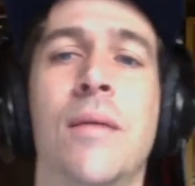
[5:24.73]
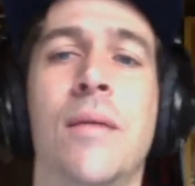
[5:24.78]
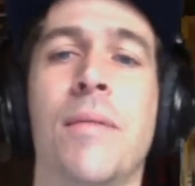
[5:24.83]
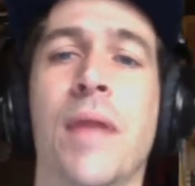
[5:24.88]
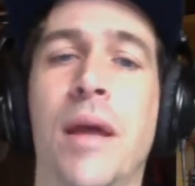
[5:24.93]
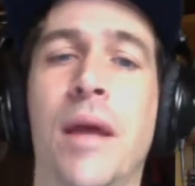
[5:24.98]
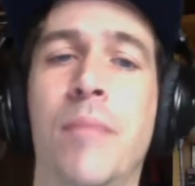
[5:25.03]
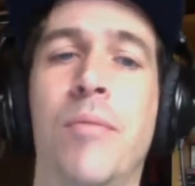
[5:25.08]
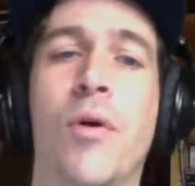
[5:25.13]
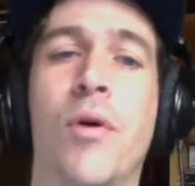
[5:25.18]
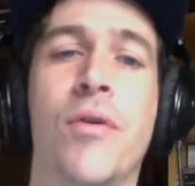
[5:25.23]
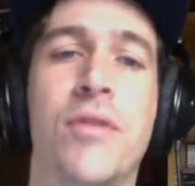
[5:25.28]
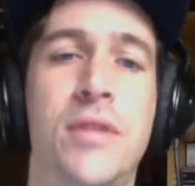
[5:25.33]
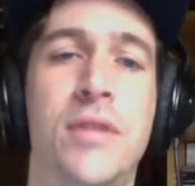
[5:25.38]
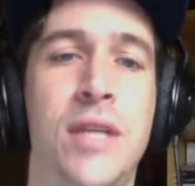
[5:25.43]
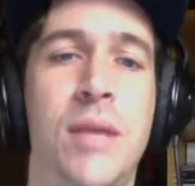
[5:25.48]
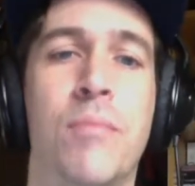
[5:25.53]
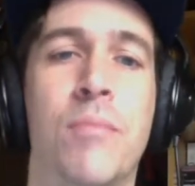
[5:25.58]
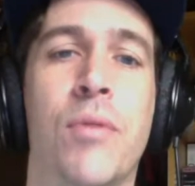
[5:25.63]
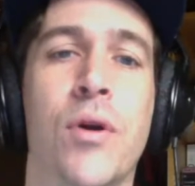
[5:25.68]
in both
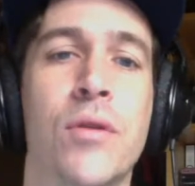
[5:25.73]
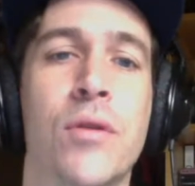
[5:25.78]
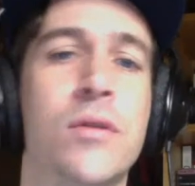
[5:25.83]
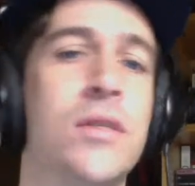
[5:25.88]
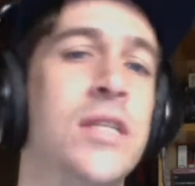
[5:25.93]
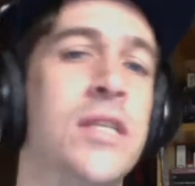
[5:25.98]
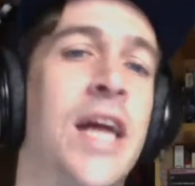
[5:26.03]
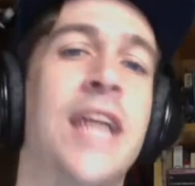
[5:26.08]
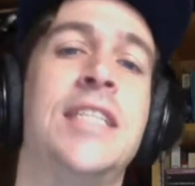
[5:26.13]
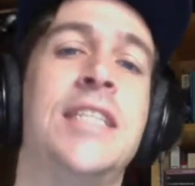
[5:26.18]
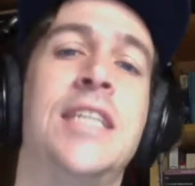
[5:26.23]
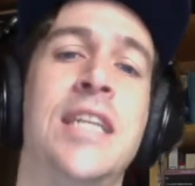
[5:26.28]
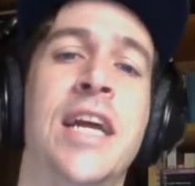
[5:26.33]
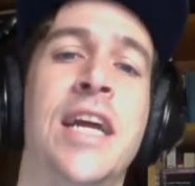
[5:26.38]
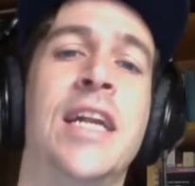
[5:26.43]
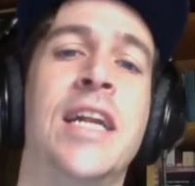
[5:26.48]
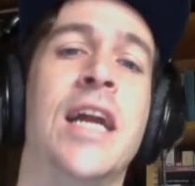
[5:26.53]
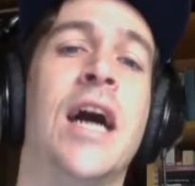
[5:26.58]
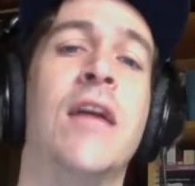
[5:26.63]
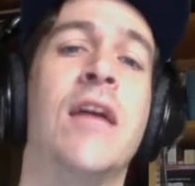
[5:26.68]
Tim Burton's
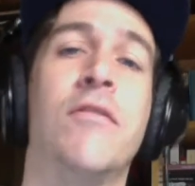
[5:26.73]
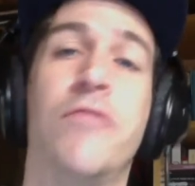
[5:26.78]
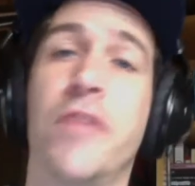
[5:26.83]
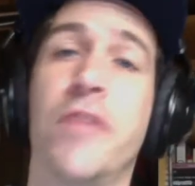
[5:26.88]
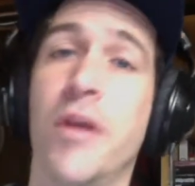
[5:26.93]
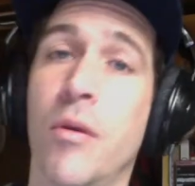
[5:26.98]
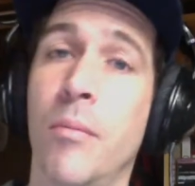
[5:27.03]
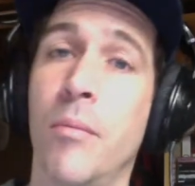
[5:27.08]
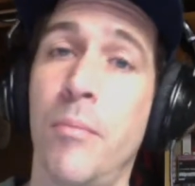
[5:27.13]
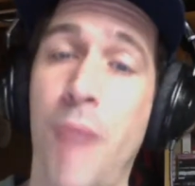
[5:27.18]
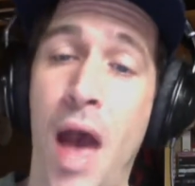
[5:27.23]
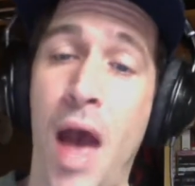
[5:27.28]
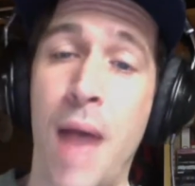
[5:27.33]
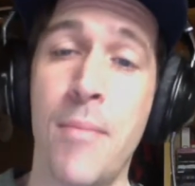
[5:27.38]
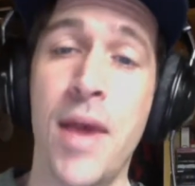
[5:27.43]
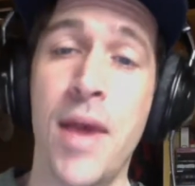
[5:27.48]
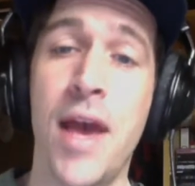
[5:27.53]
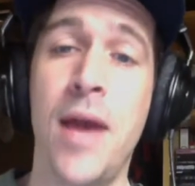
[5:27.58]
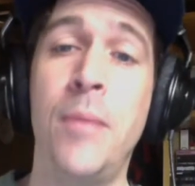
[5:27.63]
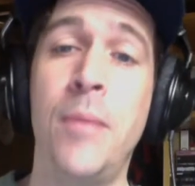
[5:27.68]
1989 film
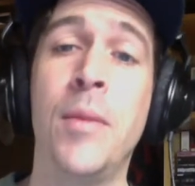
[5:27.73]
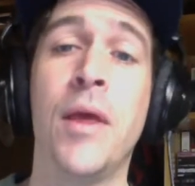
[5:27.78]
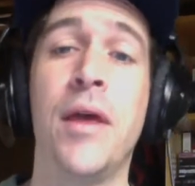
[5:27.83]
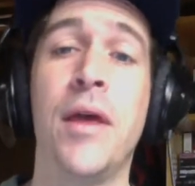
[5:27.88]
Batman